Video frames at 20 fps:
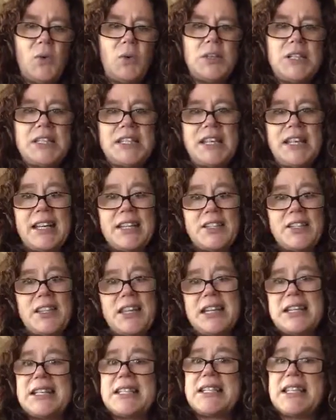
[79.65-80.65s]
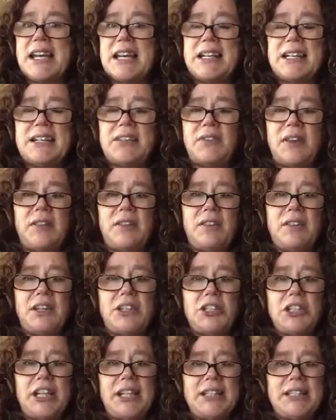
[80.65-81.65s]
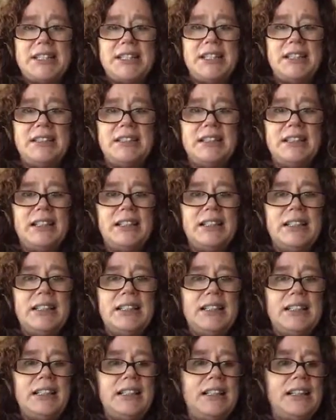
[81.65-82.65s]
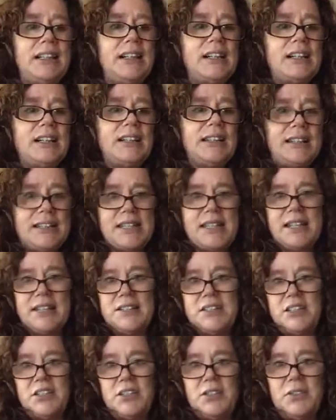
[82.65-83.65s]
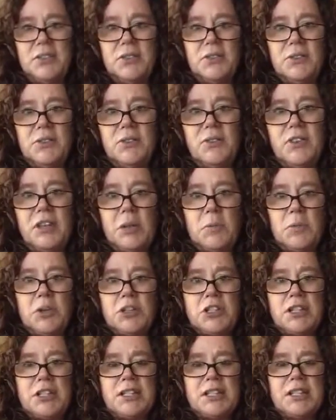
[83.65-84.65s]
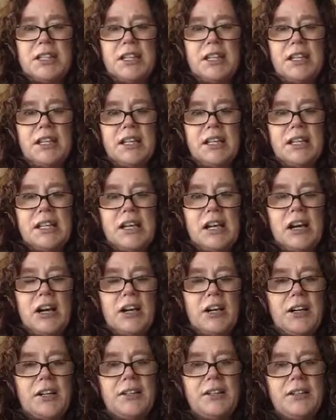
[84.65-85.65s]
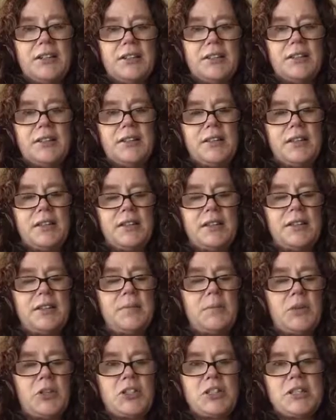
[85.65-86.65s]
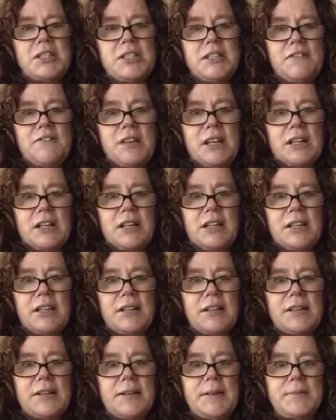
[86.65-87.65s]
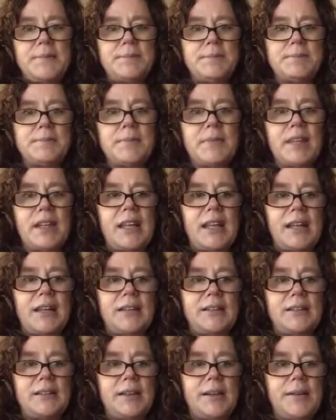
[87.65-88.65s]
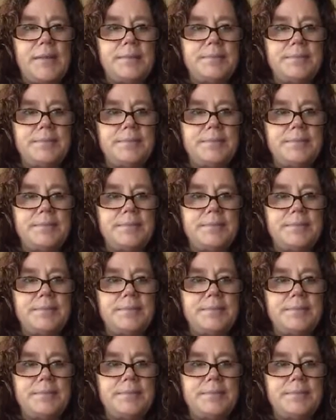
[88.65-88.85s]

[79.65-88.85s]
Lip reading: were seeing. So they decided, rather than chance it, let's head to the emergency ER, the emergency vet clinic. And